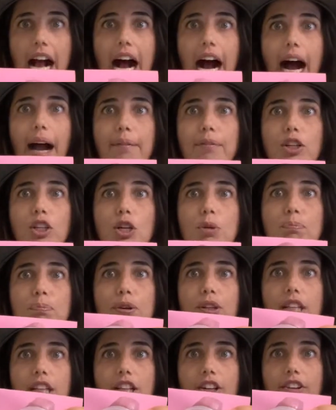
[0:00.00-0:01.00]
I'm going to put
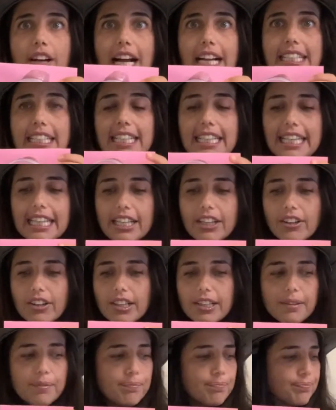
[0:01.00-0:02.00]
it around here
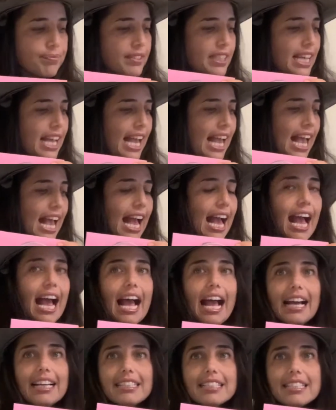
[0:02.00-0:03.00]

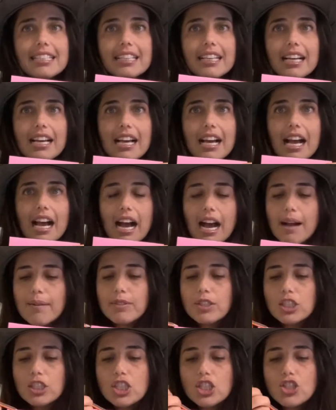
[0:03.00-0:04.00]
and I'm
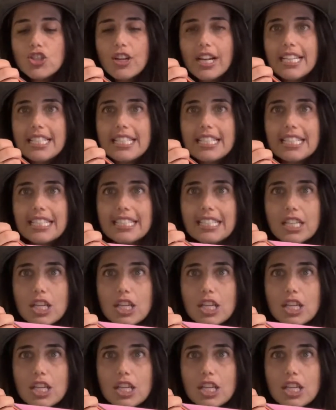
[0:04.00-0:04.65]
going to trace it